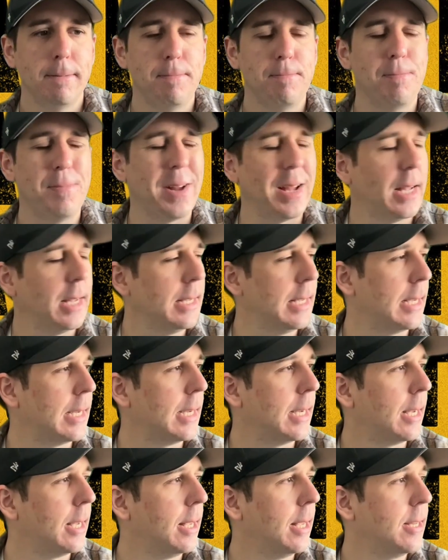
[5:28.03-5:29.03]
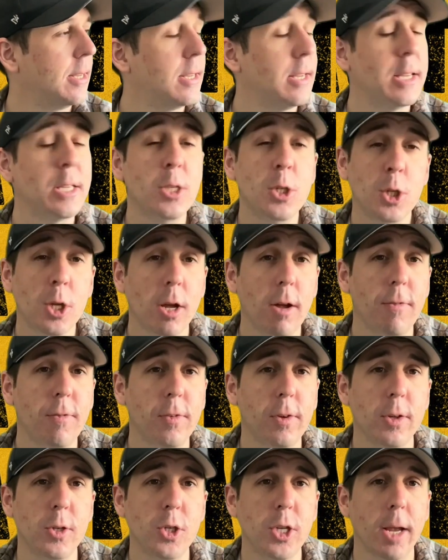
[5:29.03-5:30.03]
But yeah, it's tough
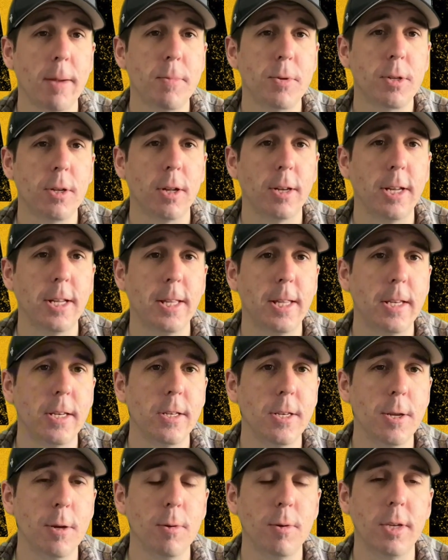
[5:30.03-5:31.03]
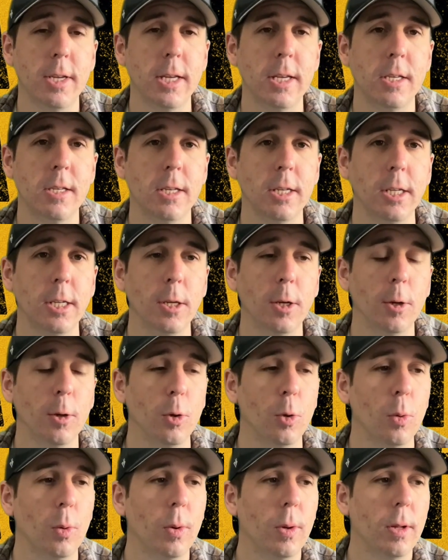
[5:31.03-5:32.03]
because James Gunn in this new
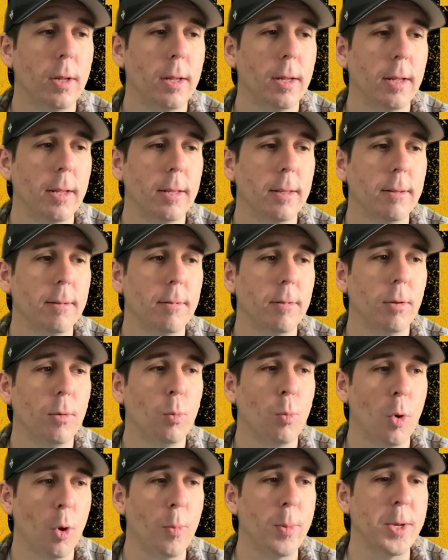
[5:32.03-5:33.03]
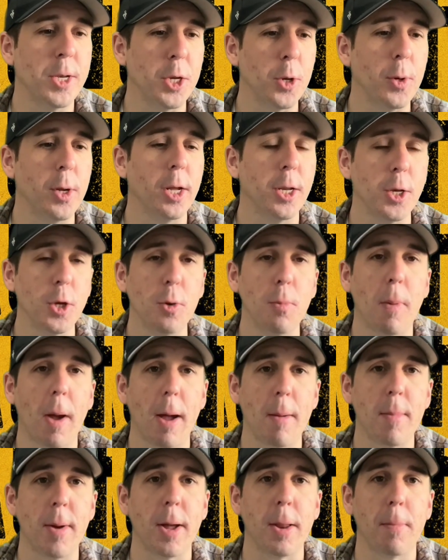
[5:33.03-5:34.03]
DCU will be doing a new
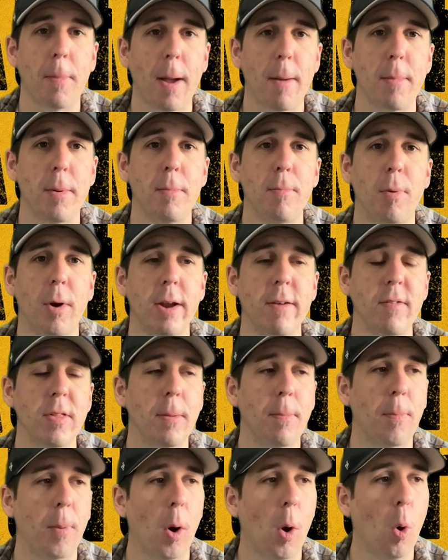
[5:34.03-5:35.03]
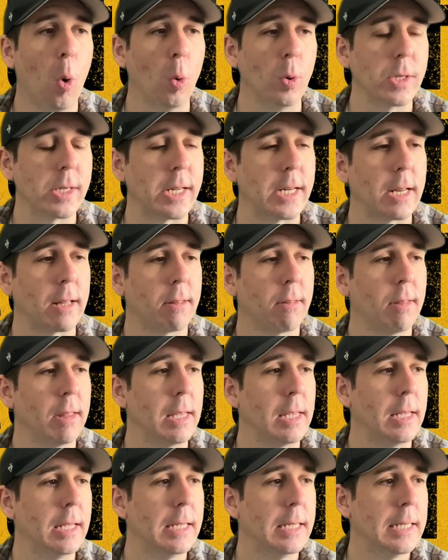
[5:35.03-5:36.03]
Batman, Batman Brave and the Bold, and I
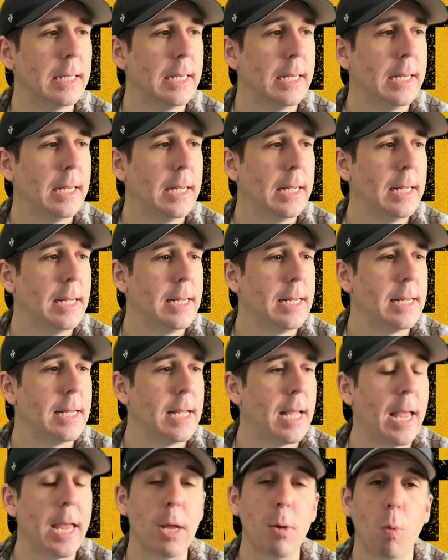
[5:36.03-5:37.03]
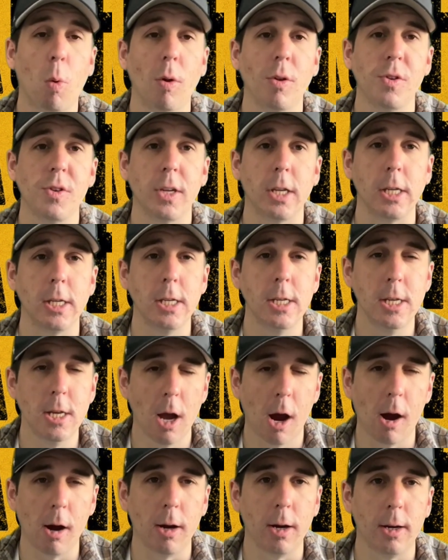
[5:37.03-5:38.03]
think he wants a
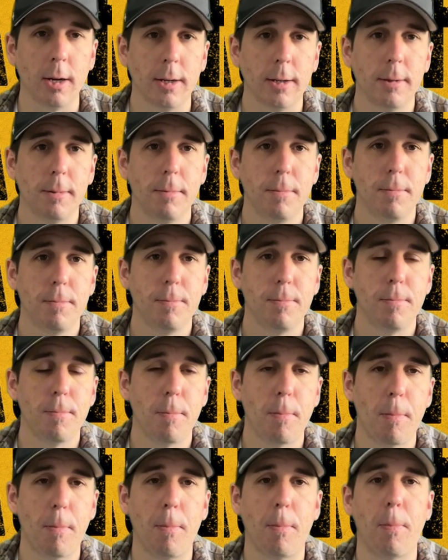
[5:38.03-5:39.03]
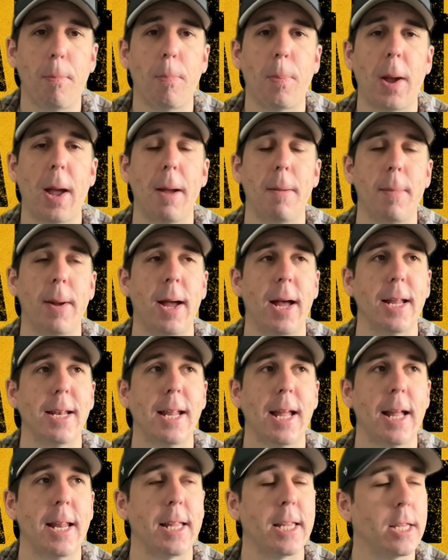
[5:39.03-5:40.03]
young Batman
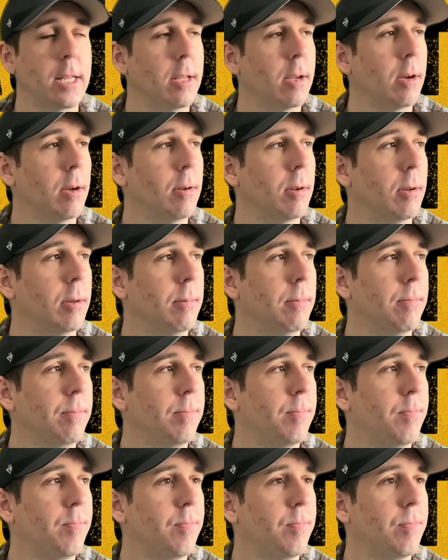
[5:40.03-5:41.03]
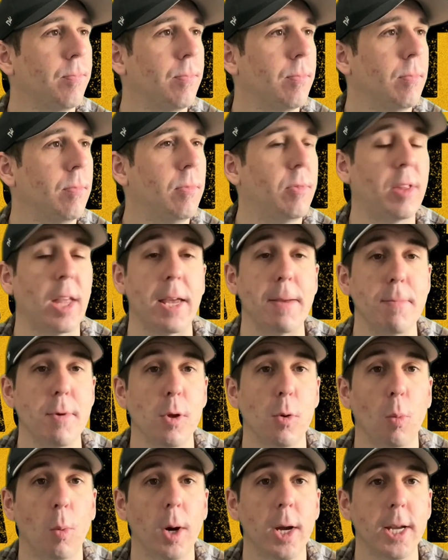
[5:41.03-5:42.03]
and a young
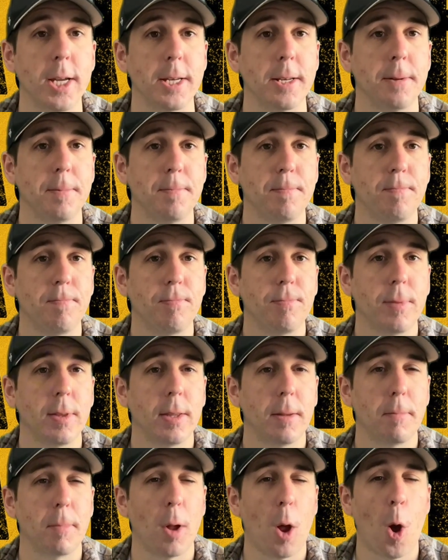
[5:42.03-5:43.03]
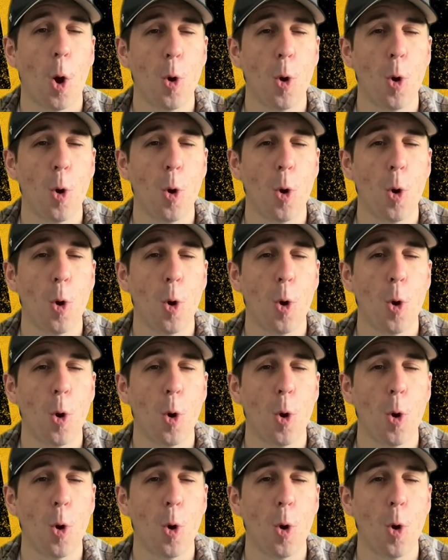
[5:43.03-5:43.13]
Damian Wayne. But